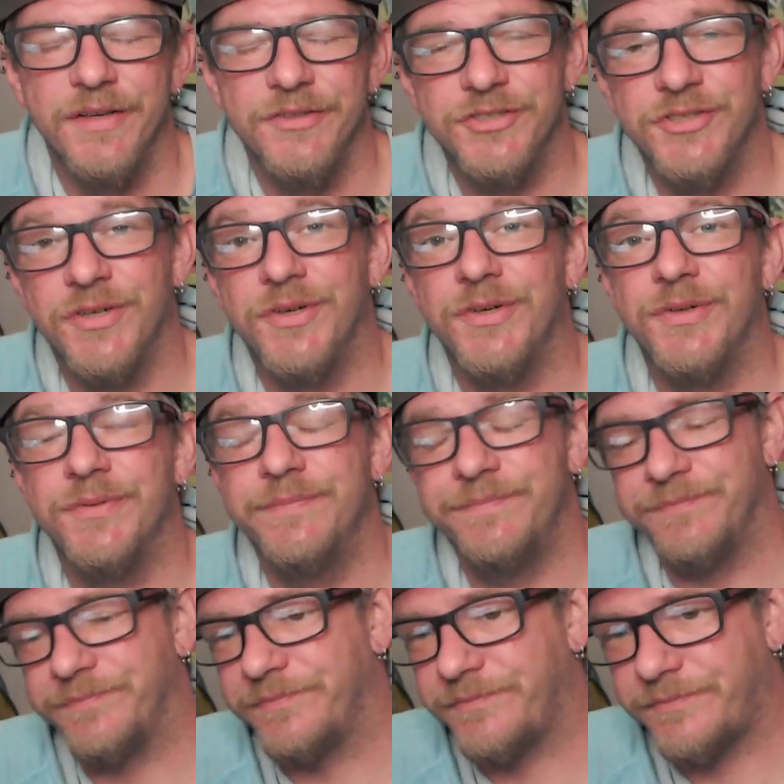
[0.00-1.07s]
So,
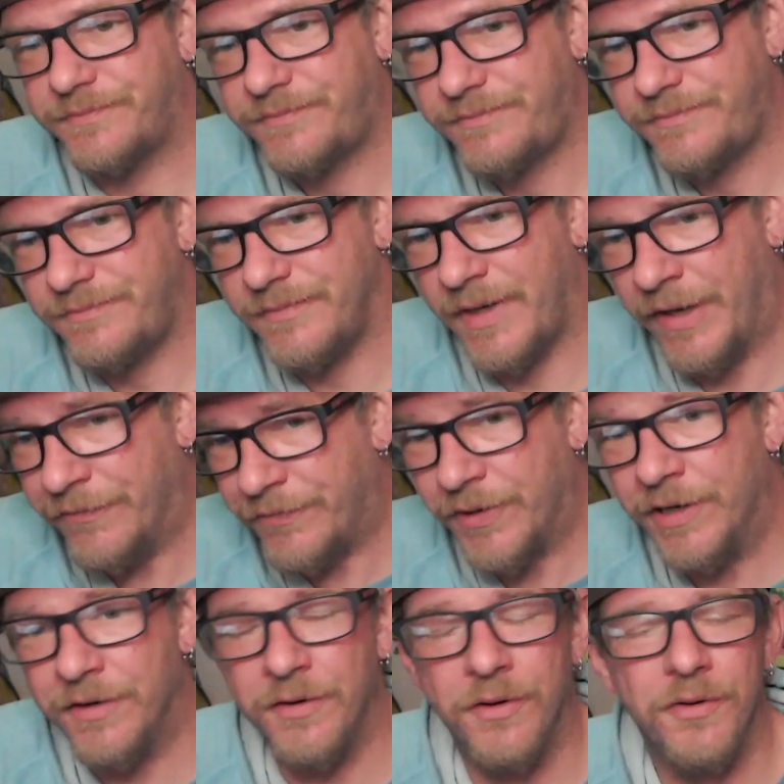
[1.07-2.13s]
if you
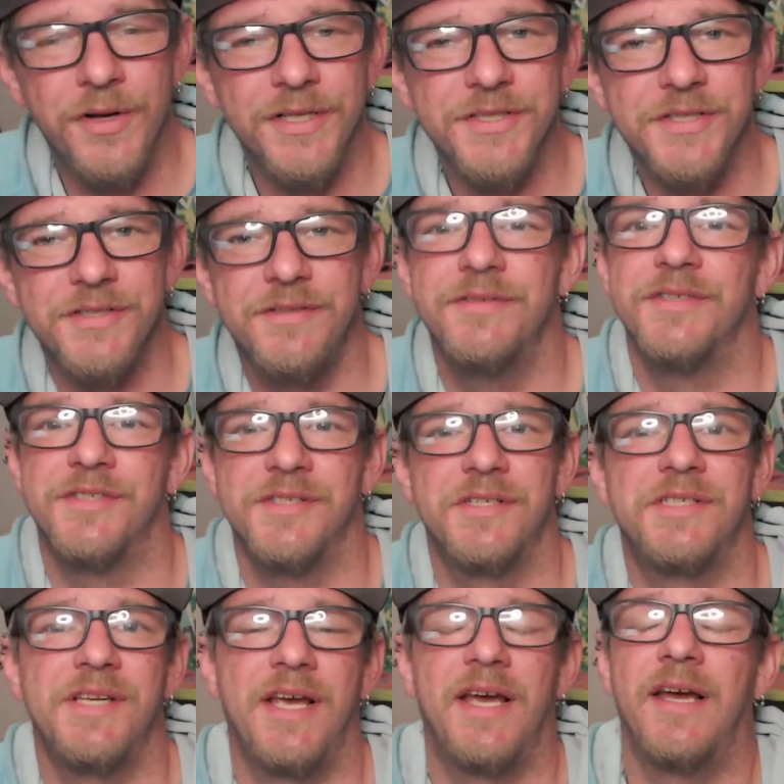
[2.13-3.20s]
didn't notice, the
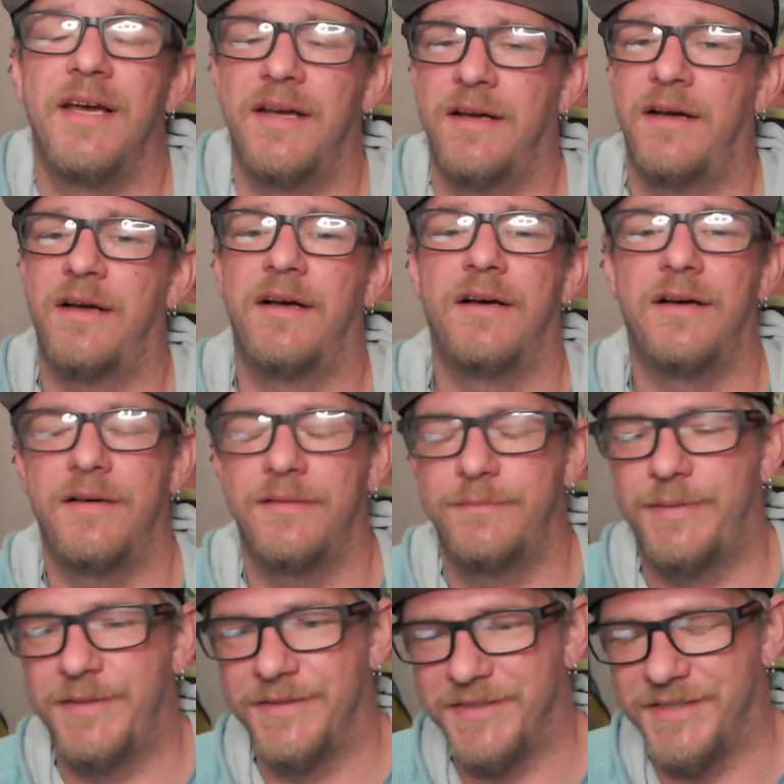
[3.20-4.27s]

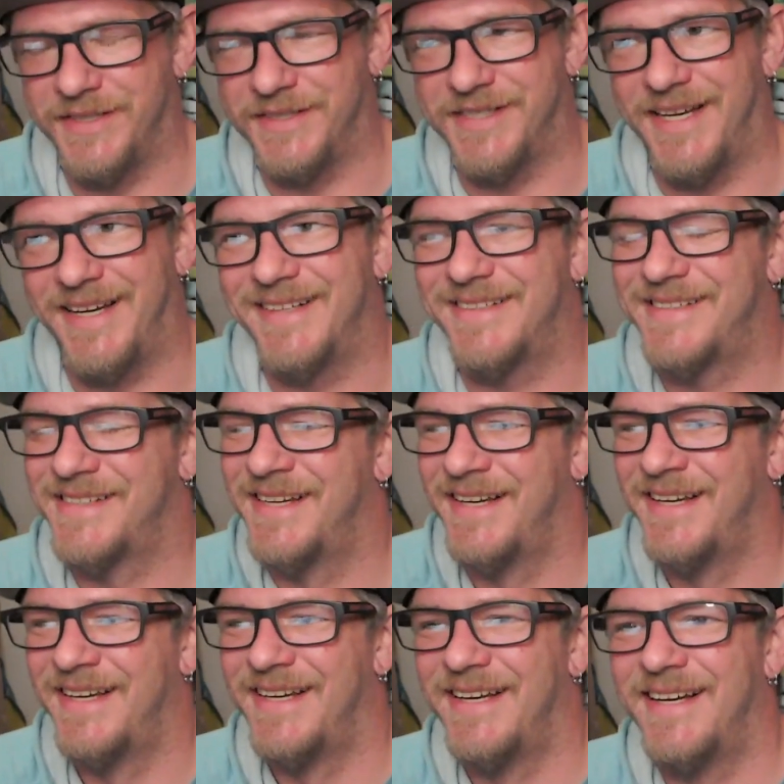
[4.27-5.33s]
zigzags,
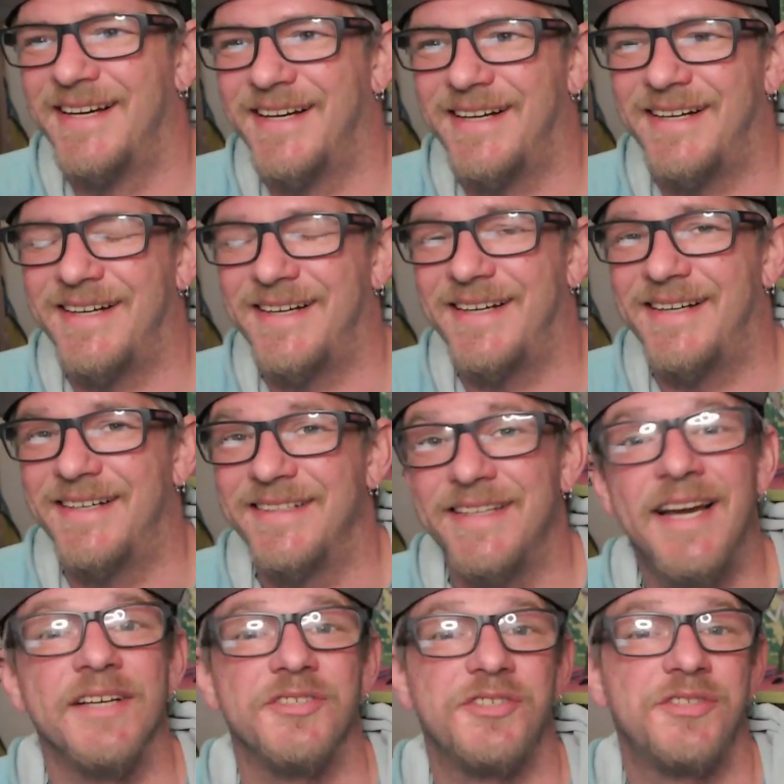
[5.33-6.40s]

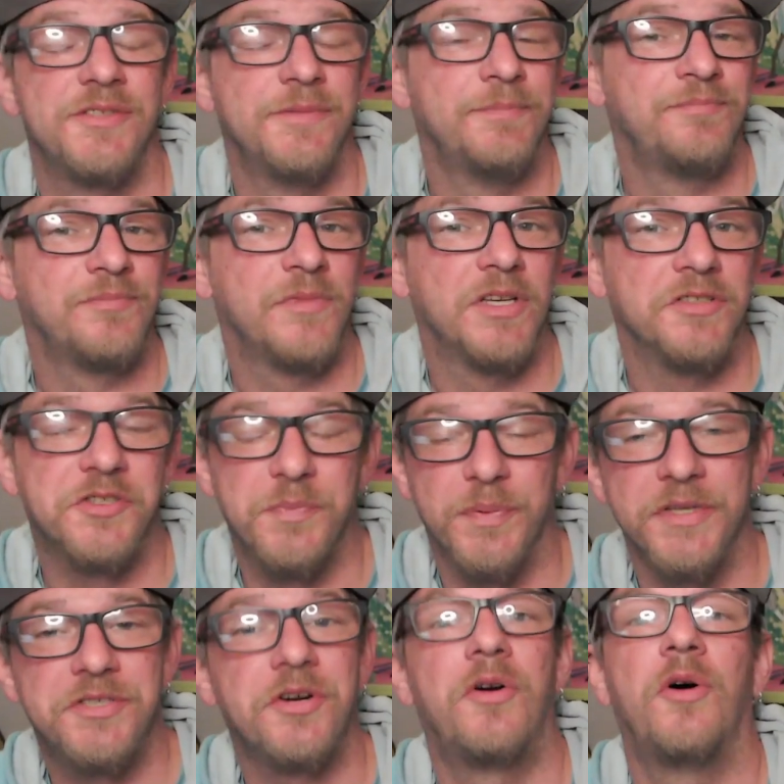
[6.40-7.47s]
yes,
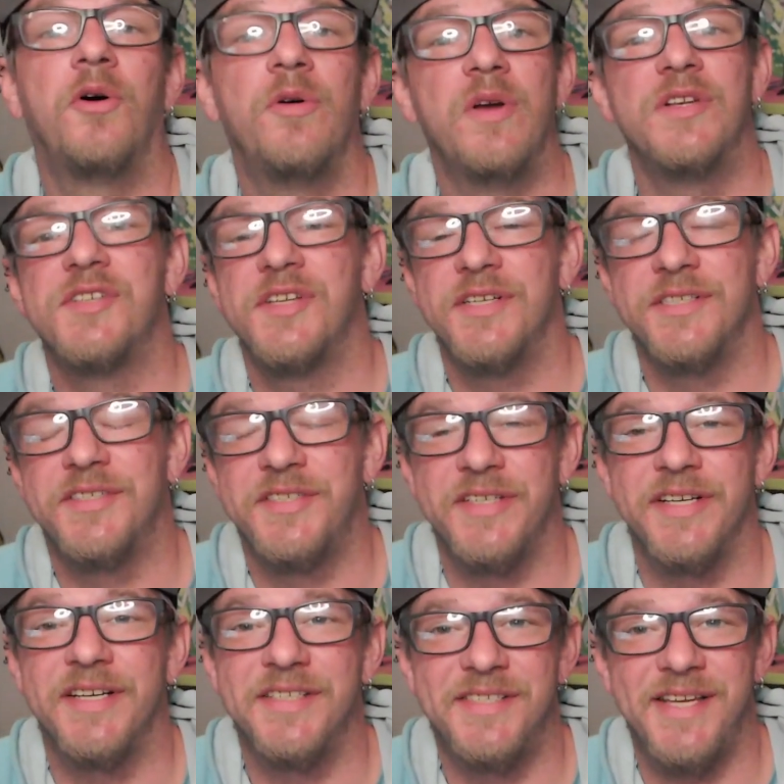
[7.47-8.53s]
splits are always in a
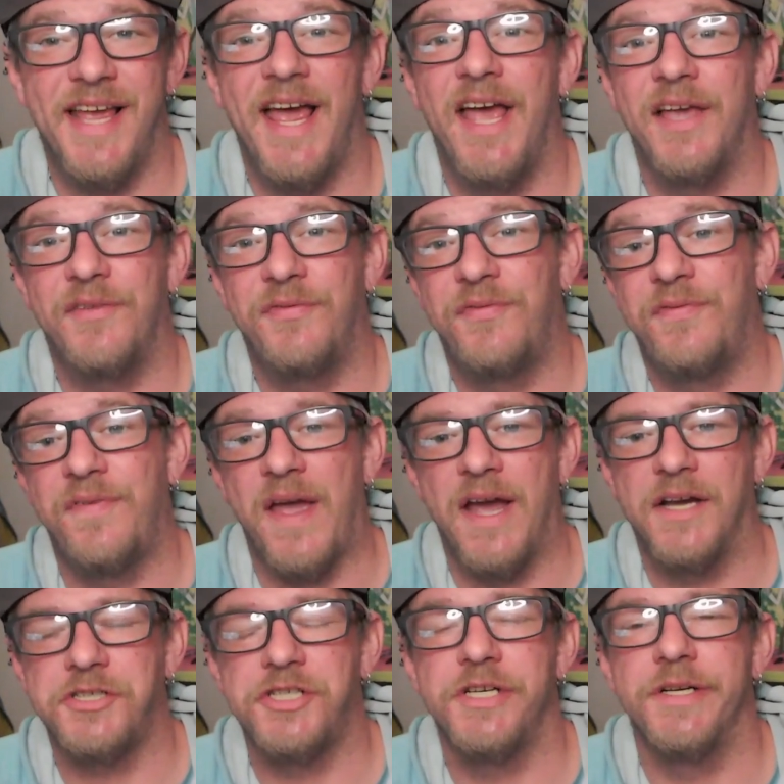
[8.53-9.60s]
zigzag
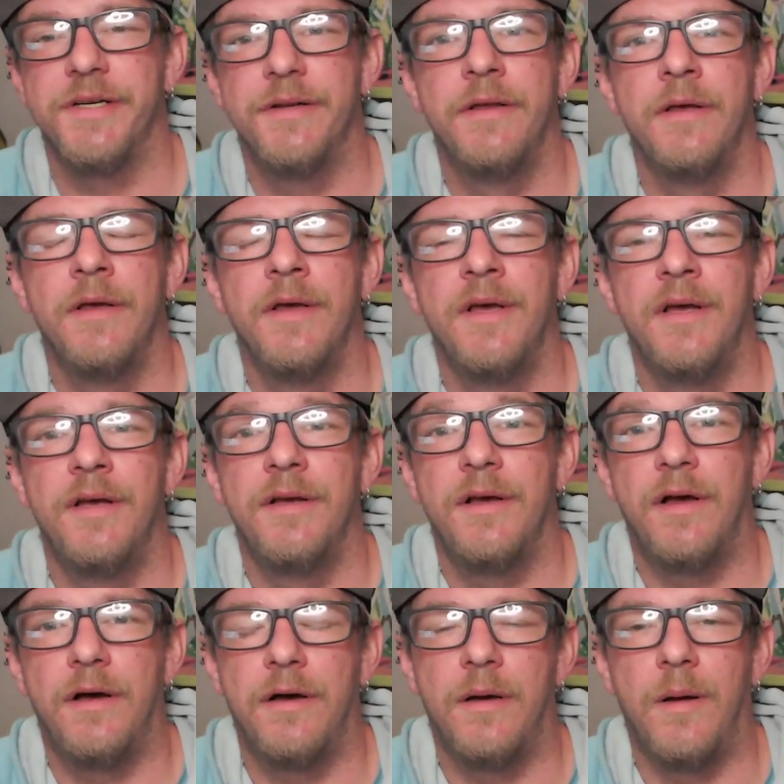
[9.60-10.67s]
fashion.
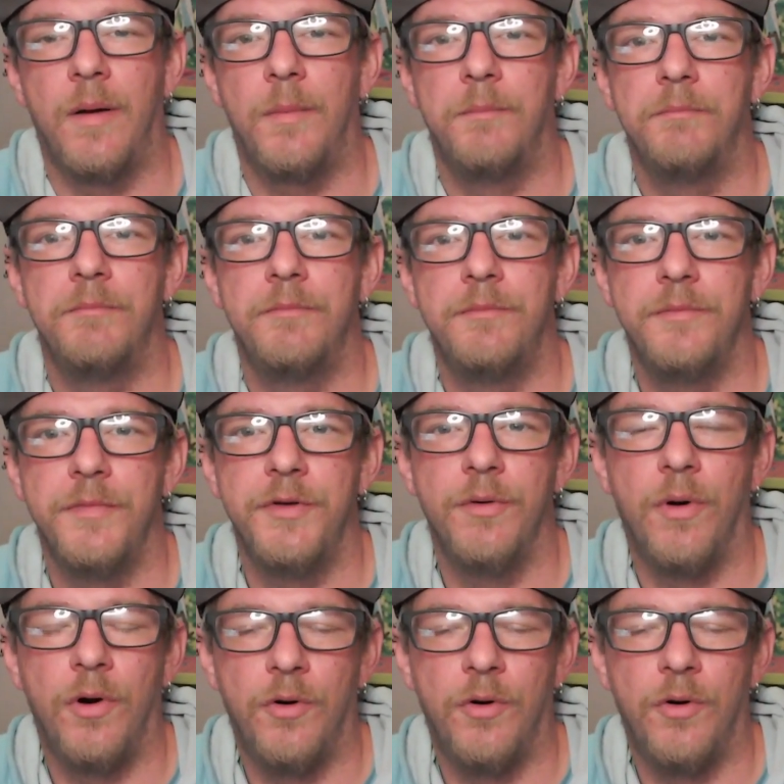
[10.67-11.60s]
You